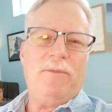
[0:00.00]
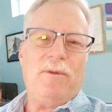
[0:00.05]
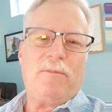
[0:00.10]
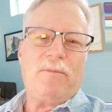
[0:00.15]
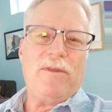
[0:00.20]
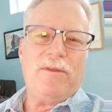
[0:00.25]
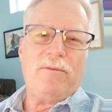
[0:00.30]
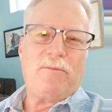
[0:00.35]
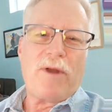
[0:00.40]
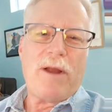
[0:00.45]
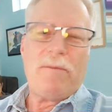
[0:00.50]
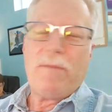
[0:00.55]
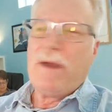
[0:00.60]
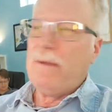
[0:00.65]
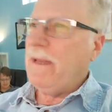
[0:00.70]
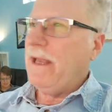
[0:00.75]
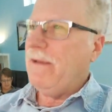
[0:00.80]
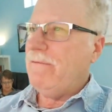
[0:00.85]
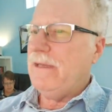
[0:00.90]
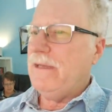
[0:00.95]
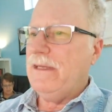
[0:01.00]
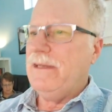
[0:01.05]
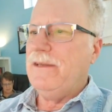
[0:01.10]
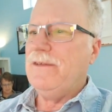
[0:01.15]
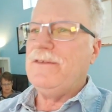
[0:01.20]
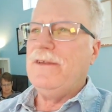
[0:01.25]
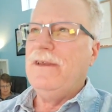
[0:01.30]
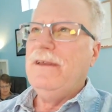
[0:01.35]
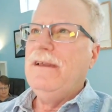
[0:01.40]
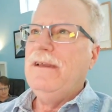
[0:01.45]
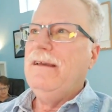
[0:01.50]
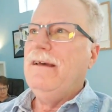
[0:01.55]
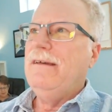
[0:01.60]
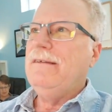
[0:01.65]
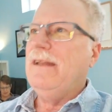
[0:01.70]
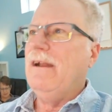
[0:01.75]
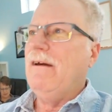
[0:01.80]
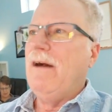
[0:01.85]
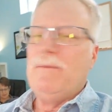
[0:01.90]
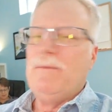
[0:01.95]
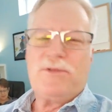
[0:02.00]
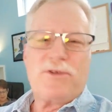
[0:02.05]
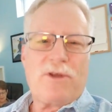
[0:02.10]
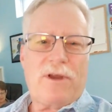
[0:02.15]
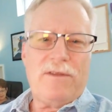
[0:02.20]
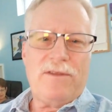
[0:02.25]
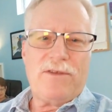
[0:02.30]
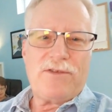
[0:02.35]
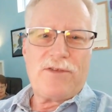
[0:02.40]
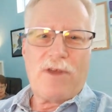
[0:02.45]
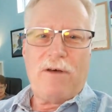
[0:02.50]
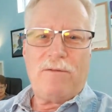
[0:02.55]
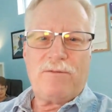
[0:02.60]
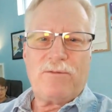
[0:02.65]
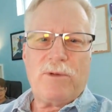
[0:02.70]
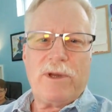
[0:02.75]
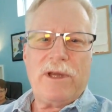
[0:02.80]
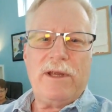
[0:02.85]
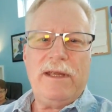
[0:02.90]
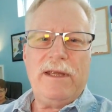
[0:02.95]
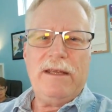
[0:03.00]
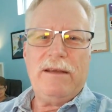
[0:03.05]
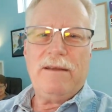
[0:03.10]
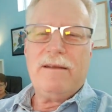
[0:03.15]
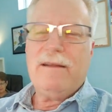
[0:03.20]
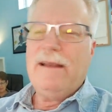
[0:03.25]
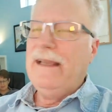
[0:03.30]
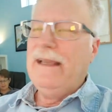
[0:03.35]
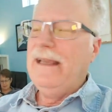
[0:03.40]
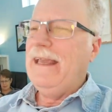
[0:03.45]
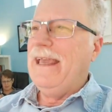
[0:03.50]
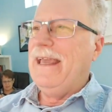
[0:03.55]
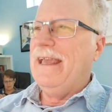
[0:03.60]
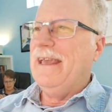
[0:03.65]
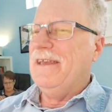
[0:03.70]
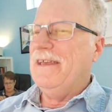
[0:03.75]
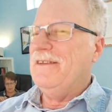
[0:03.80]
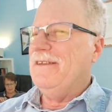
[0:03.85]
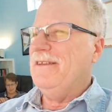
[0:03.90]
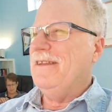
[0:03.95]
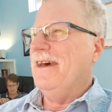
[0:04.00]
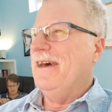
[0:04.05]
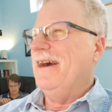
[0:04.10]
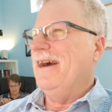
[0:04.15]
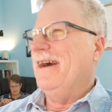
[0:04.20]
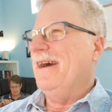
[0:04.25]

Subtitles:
The problem I'm having is, I'm starting the software here and